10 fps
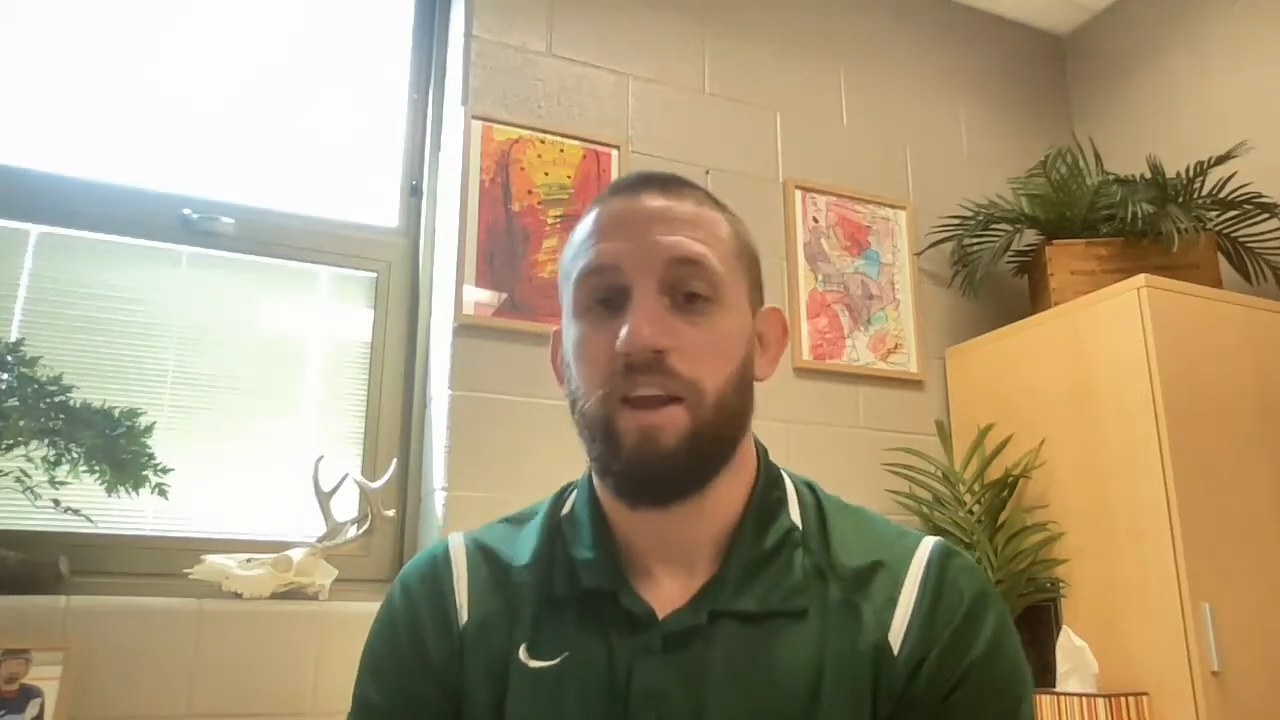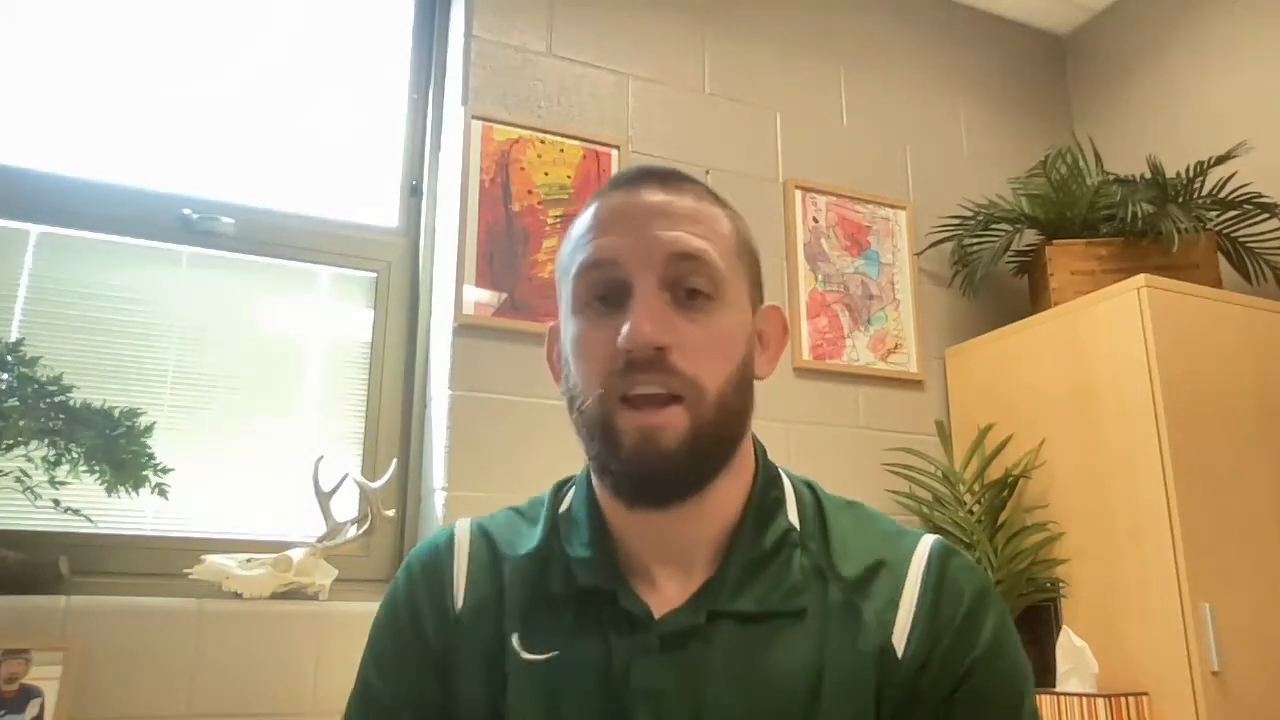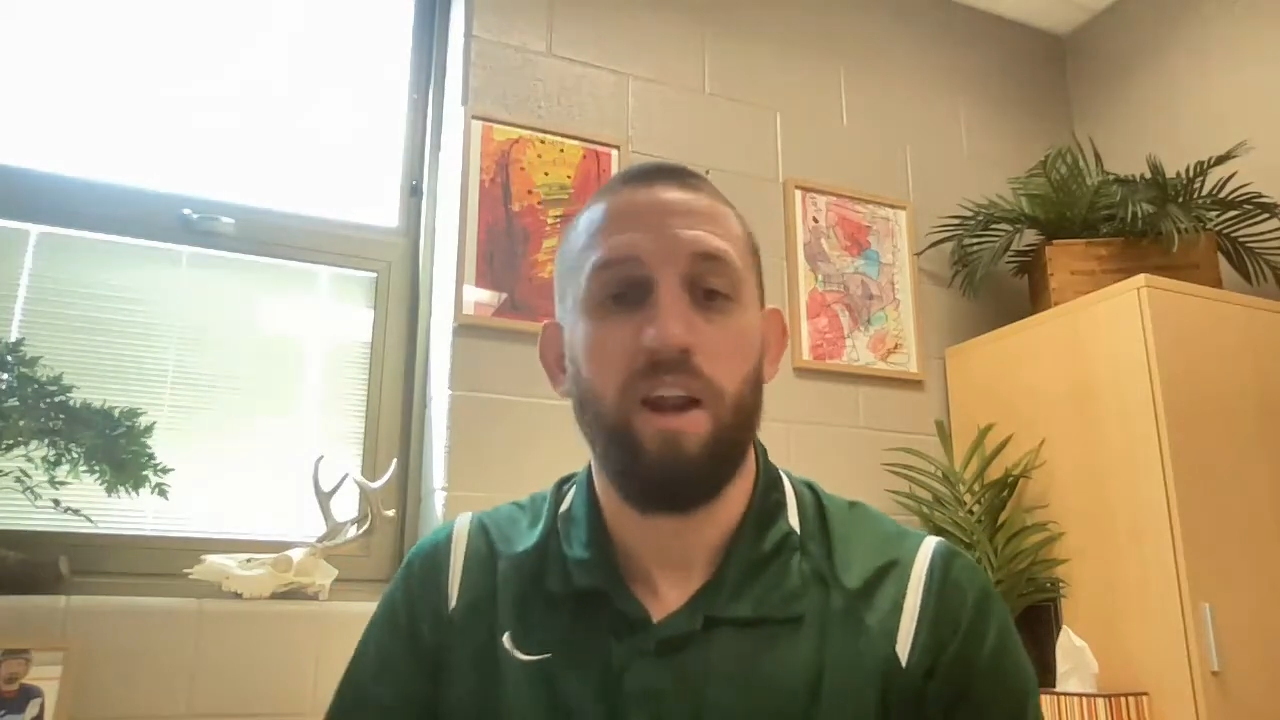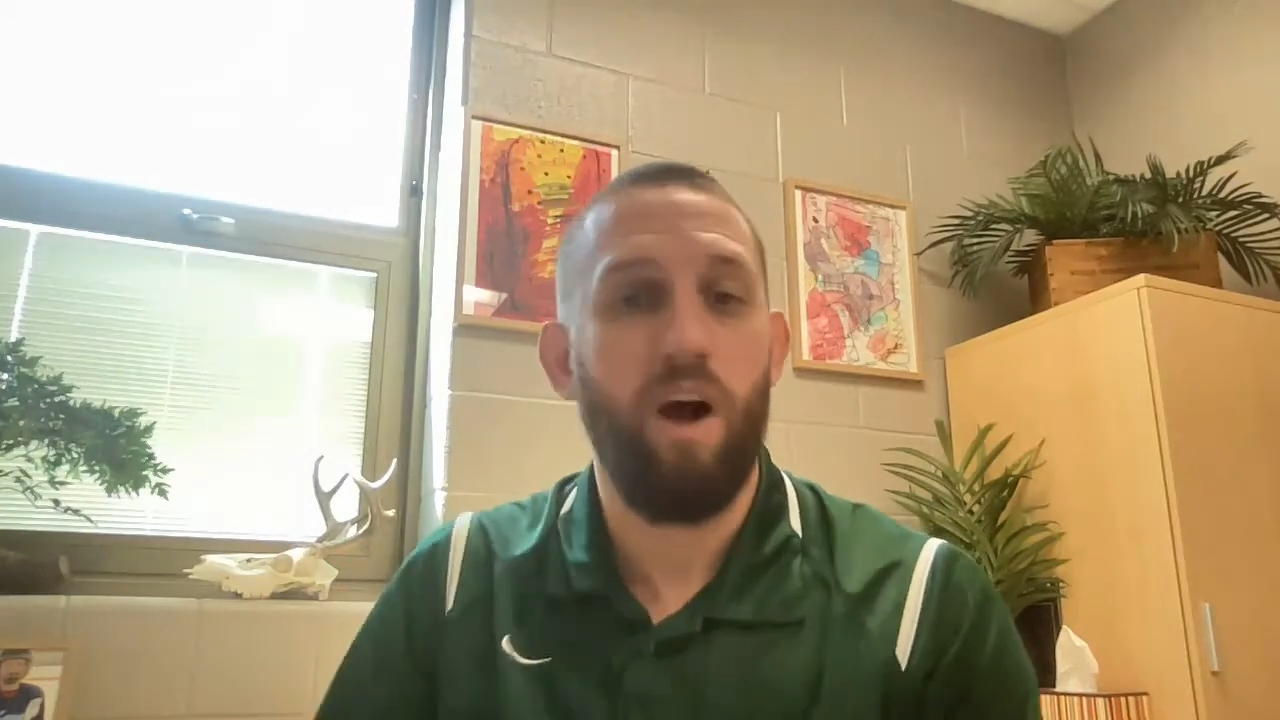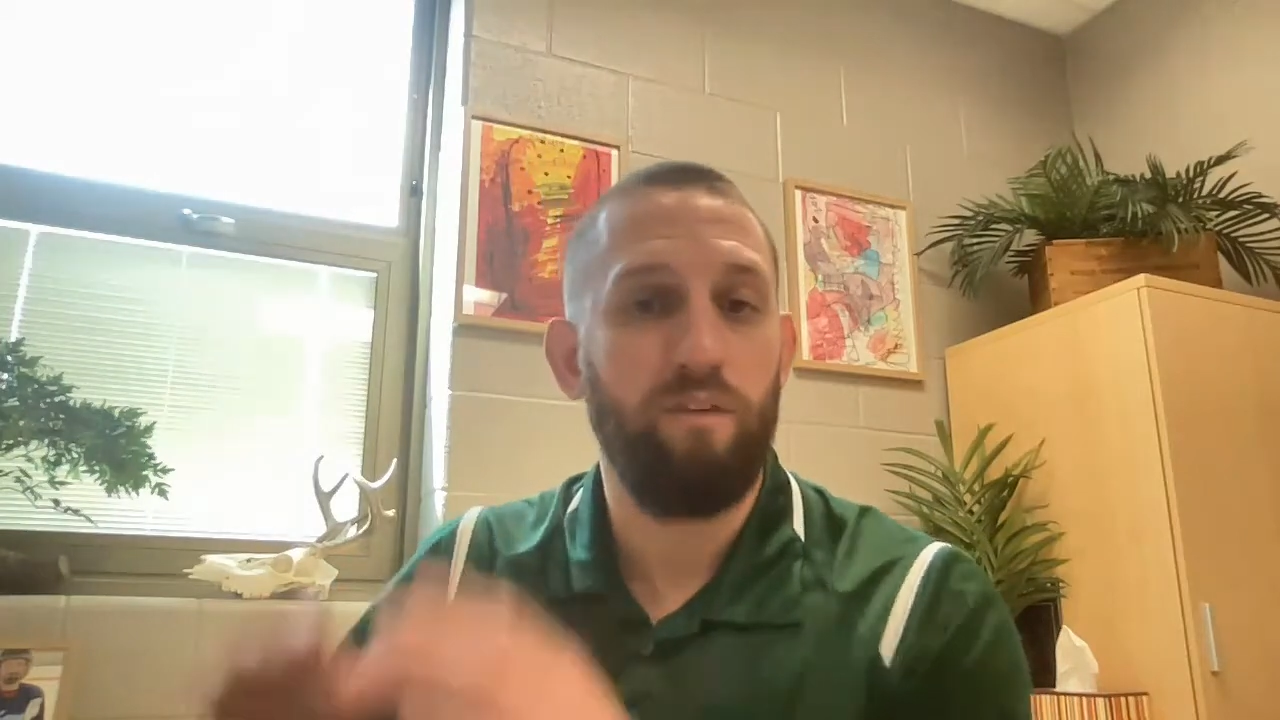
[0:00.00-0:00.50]

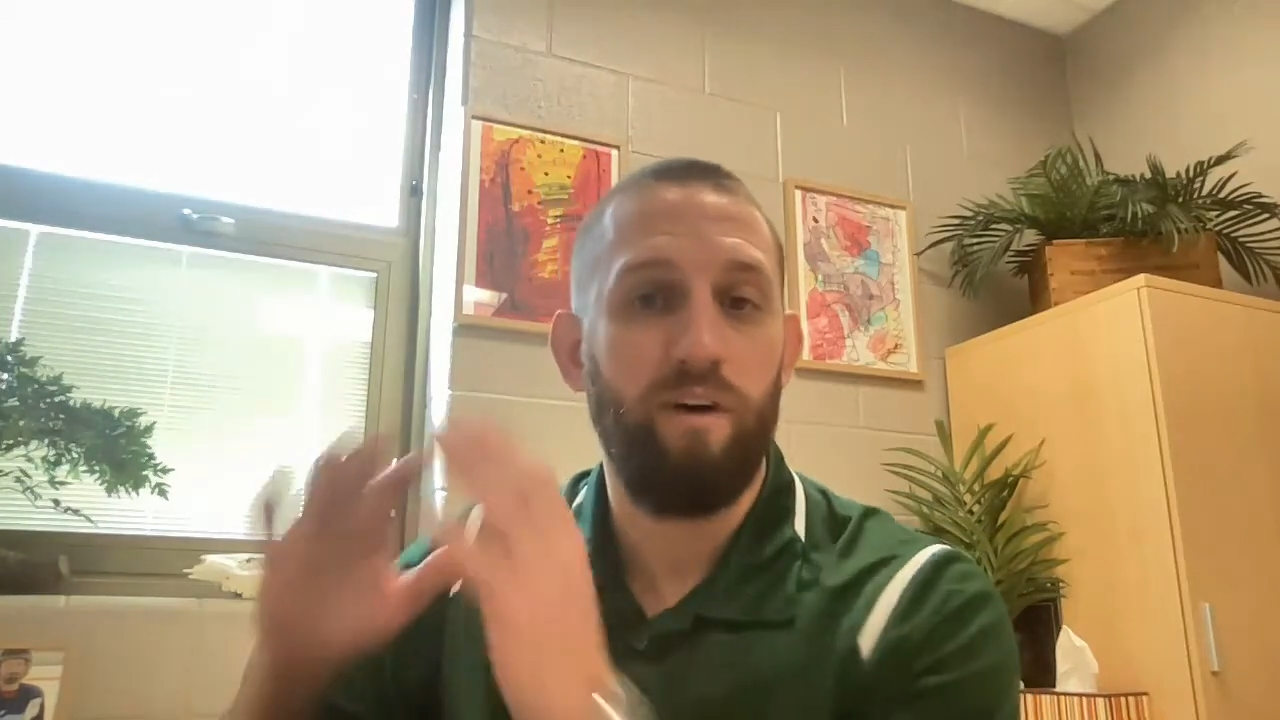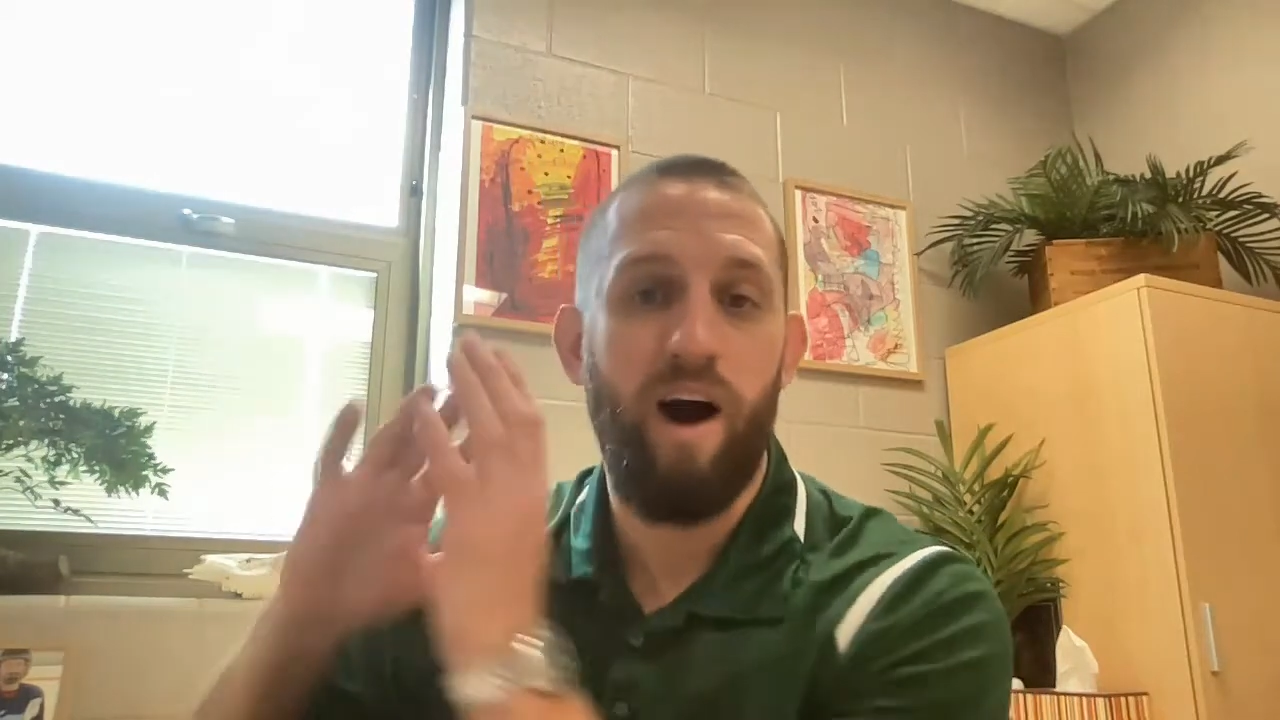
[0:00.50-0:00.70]
Get off of